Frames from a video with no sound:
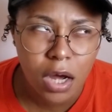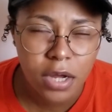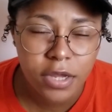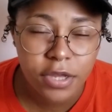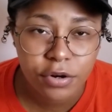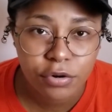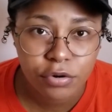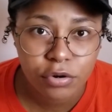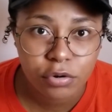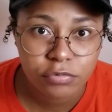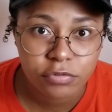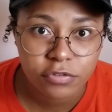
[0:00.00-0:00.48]

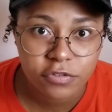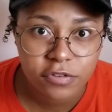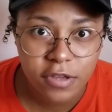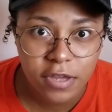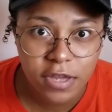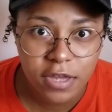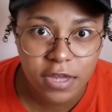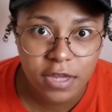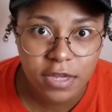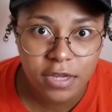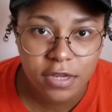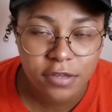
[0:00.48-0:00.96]
don't know what to
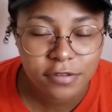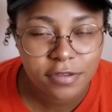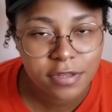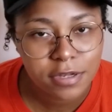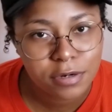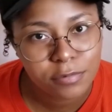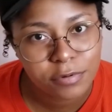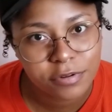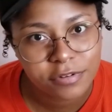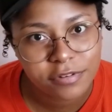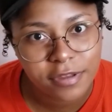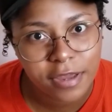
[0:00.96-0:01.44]
say because he
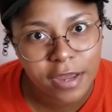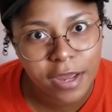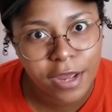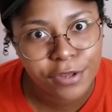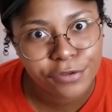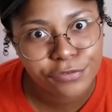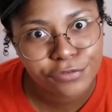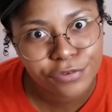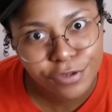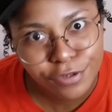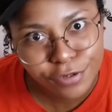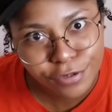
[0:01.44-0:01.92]
don't want to say
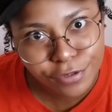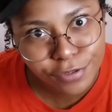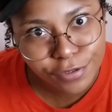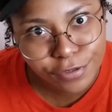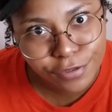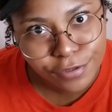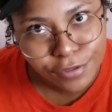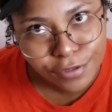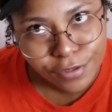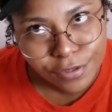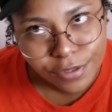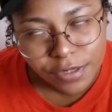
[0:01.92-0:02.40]
I
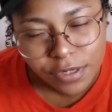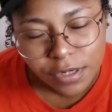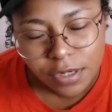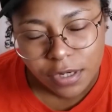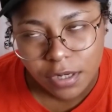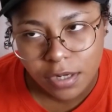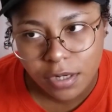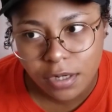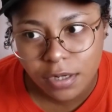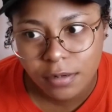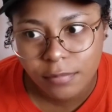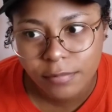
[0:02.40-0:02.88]
cheated.
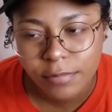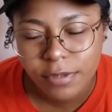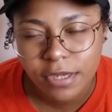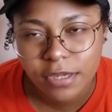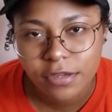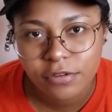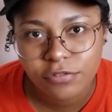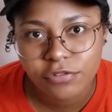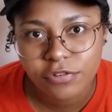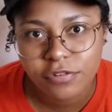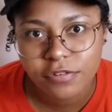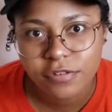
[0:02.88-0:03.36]
And
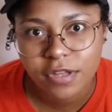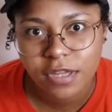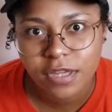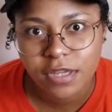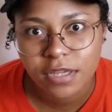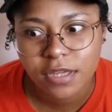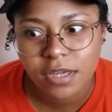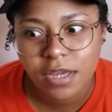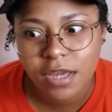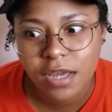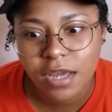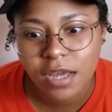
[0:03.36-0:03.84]
he's just
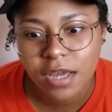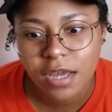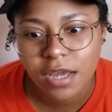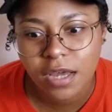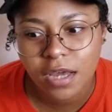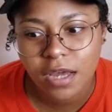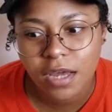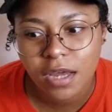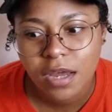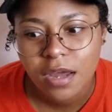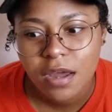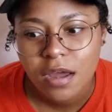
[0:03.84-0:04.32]
like,
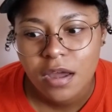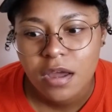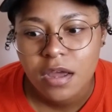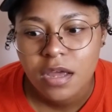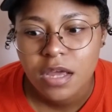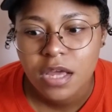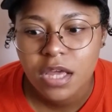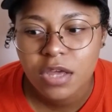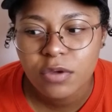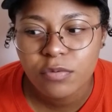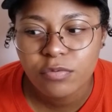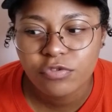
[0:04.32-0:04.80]
yeah,
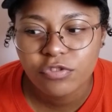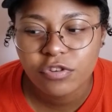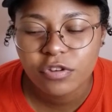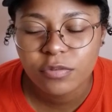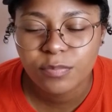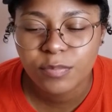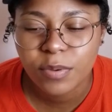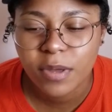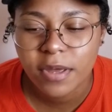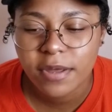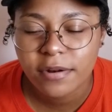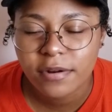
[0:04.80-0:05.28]
it was
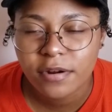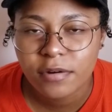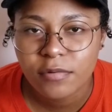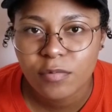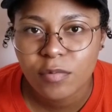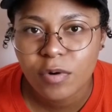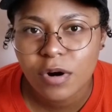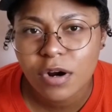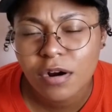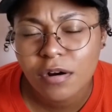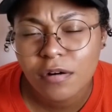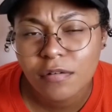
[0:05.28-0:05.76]
just better. We
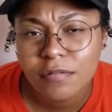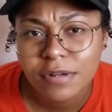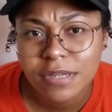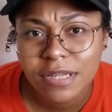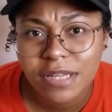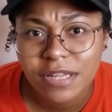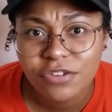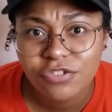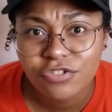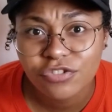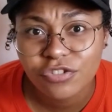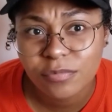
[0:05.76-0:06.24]
work on a
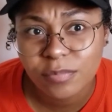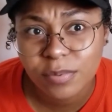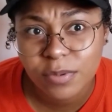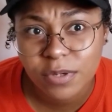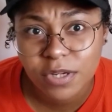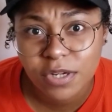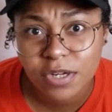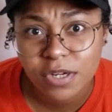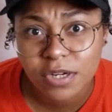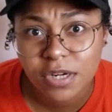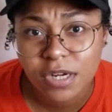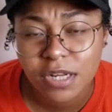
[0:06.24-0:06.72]
relationship
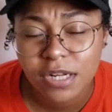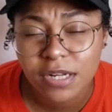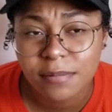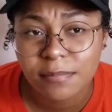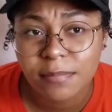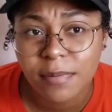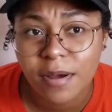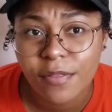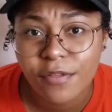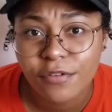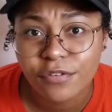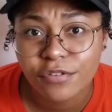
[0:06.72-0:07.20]
here. And the
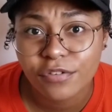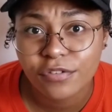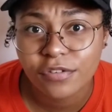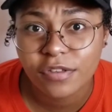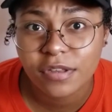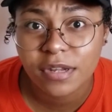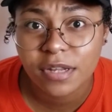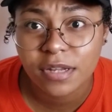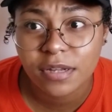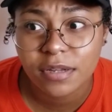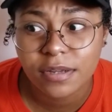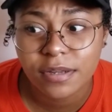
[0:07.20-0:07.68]
mother just
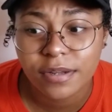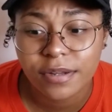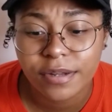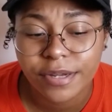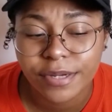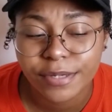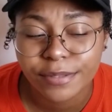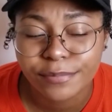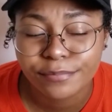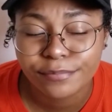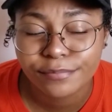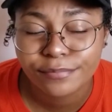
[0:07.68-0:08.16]
sitting there looking
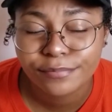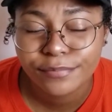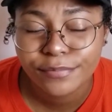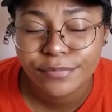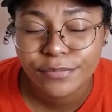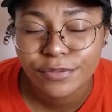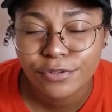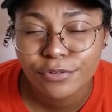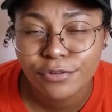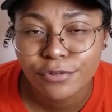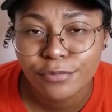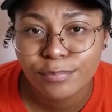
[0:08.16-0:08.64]
like,
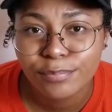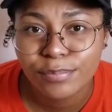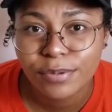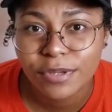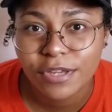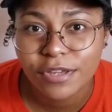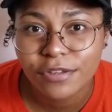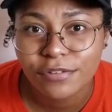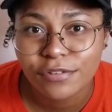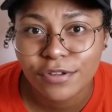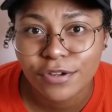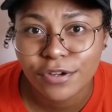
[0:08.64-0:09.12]
you
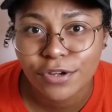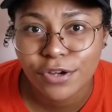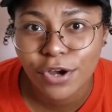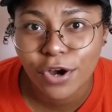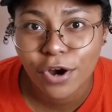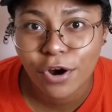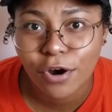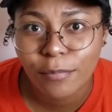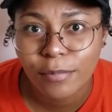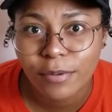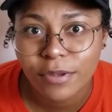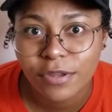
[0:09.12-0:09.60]
piece of
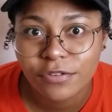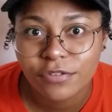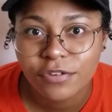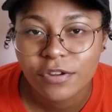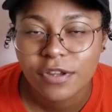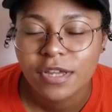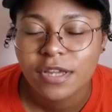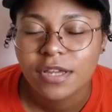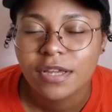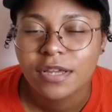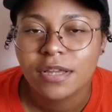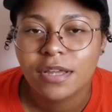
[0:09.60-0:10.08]
garbage.
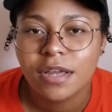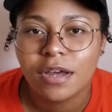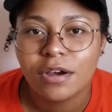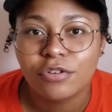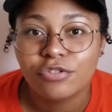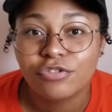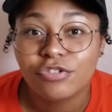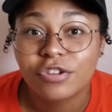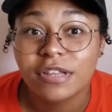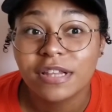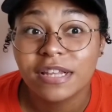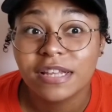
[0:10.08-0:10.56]

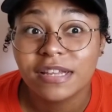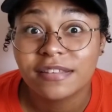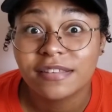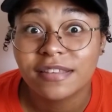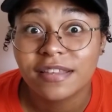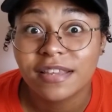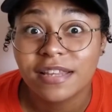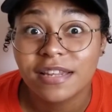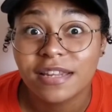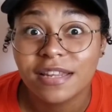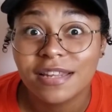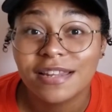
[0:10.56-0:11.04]
Yo, she looks
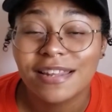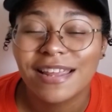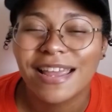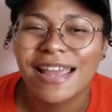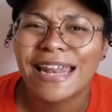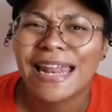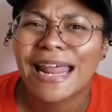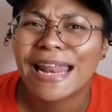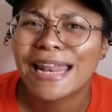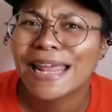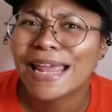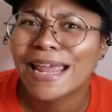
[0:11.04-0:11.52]
heated.
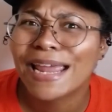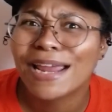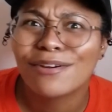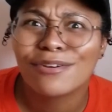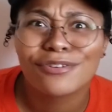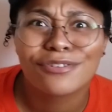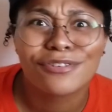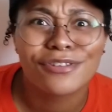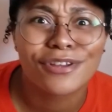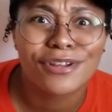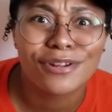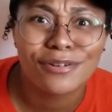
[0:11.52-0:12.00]
And that hair
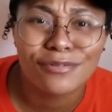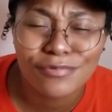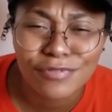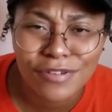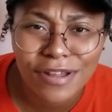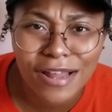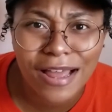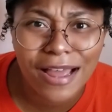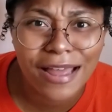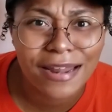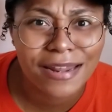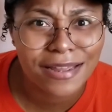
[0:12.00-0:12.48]
is looking
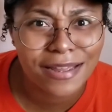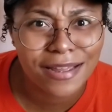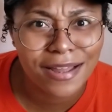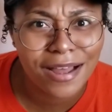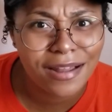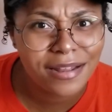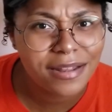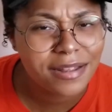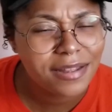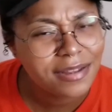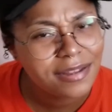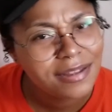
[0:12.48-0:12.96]
fly. The
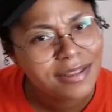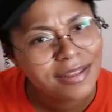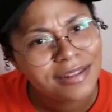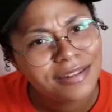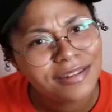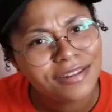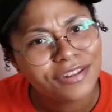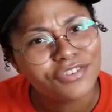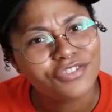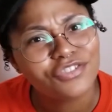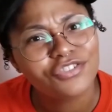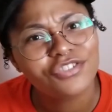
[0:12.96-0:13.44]
color,
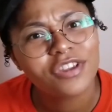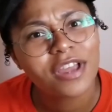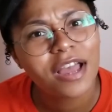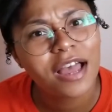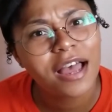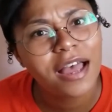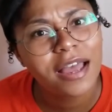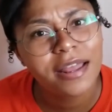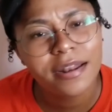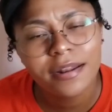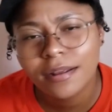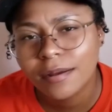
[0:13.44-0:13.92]
the
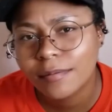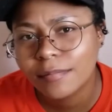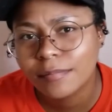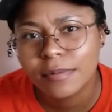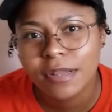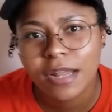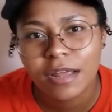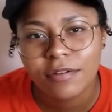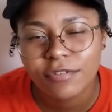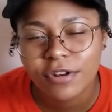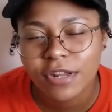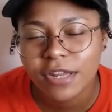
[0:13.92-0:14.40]
shine,
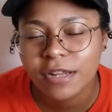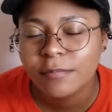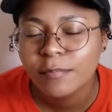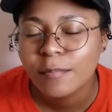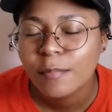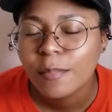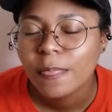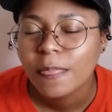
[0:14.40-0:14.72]
I'm loving it.